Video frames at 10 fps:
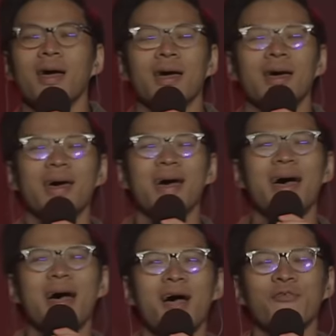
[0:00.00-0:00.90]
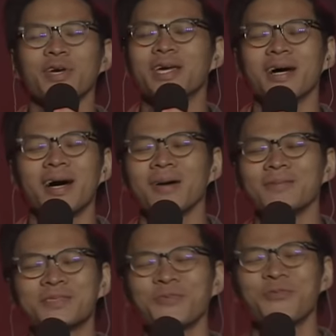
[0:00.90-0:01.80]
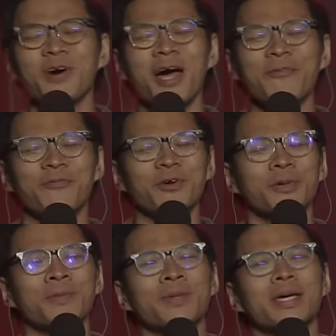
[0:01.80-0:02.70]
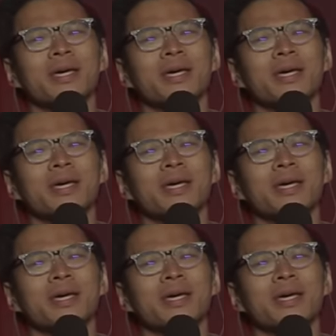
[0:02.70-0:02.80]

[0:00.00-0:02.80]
Heaven comes to fight for me.